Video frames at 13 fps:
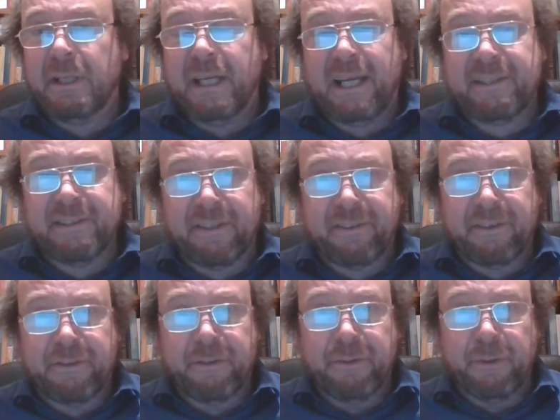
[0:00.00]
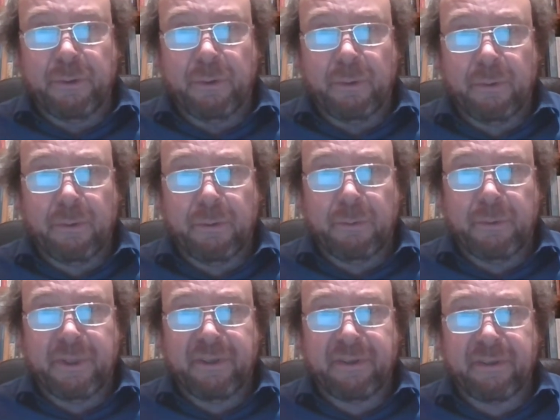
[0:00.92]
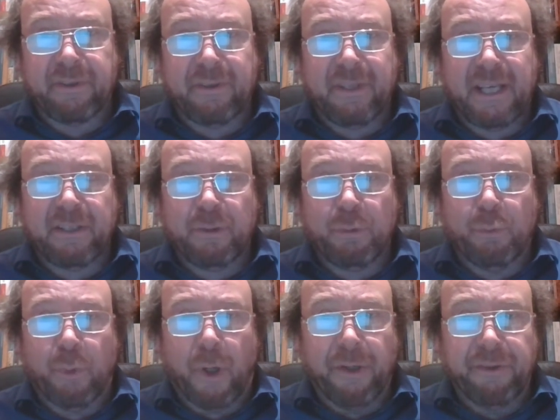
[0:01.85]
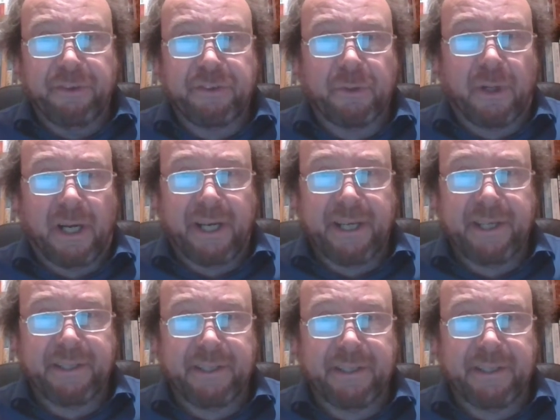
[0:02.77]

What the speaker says: Has nothing to do with that you want to hide